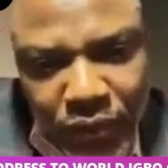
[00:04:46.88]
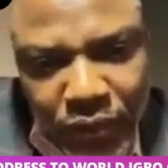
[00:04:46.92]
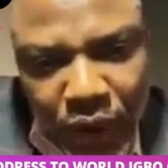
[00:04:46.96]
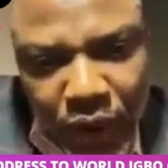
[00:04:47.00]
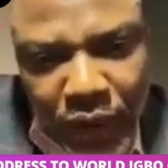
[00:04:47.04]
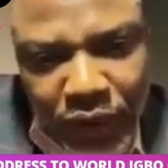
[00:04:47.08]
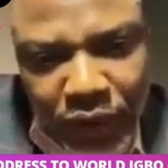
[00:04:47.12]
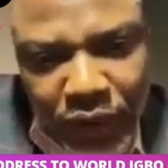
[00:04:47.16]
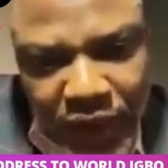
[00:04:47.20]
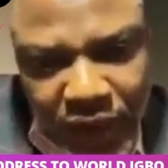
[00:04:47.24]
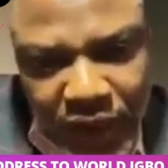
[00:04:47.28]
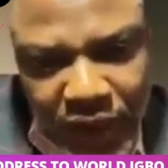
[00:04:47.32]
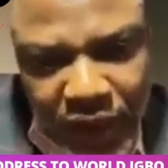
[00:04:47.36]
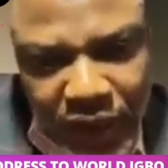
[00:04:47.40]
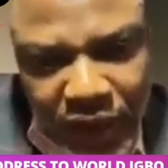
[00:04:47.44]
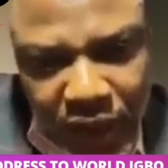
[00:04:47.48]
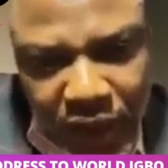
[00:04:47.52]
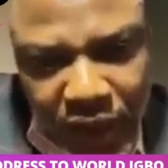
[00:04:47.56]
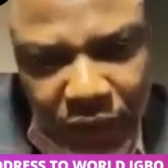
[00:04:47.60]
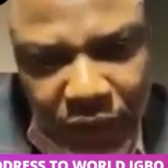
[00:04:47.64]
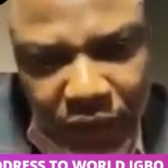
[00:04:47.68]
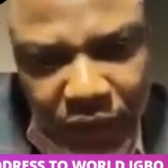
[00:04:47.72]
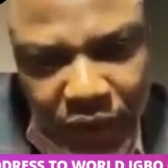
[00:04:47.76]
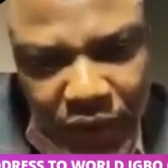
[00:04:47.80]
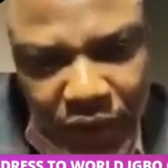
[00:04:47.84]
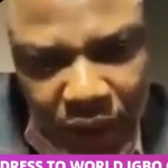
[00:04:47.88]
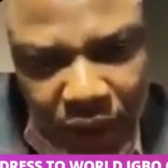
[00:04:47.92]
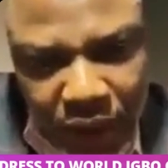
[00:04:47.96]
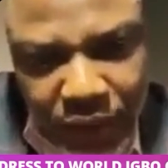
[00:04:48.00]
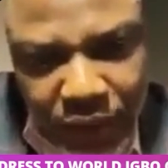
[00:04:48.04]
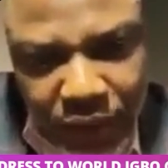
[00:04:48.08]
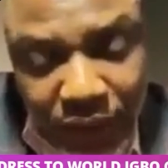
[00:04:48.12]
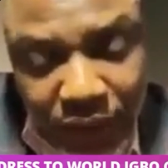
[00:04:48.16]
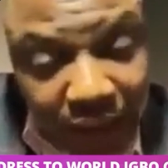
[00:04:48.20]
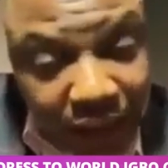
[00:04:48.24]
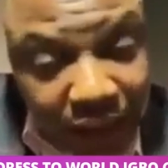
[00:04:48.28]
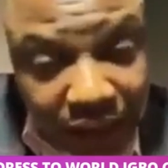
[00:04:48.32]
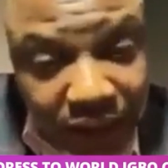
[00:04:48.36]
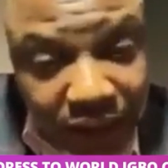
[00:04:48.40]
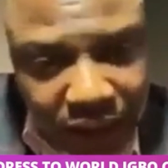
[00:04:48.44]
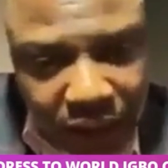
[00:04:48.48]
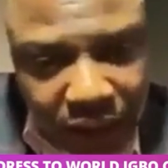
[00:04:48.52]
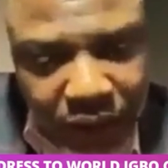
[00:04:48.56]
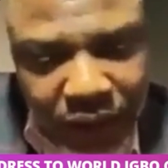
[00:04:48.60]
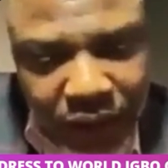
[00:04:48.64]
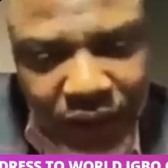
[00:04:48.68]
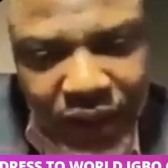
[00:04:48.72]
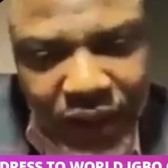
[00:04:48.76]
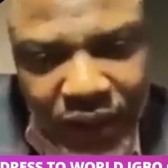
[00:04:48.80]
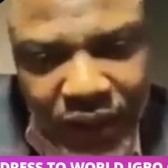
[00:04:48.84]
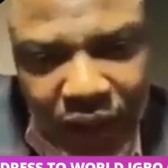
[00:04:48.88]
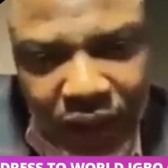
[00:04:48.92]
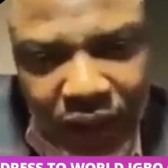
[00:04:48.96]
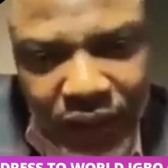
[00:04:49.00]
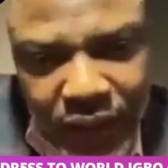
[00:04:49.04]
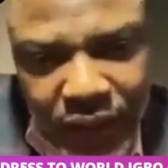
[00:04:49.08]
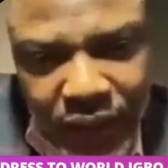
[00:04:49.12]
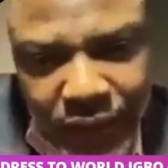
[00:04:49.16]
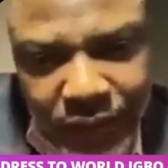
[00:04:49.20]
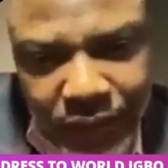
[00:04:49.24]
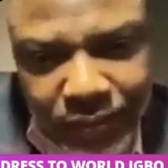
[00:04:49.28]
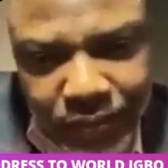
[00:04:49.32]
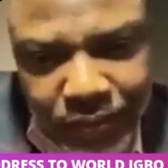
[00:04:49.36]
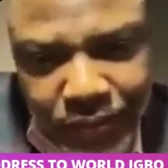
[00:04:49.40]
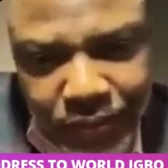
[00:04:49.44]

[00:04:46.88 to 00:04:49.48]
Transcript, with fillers: of 67 to 1970 started.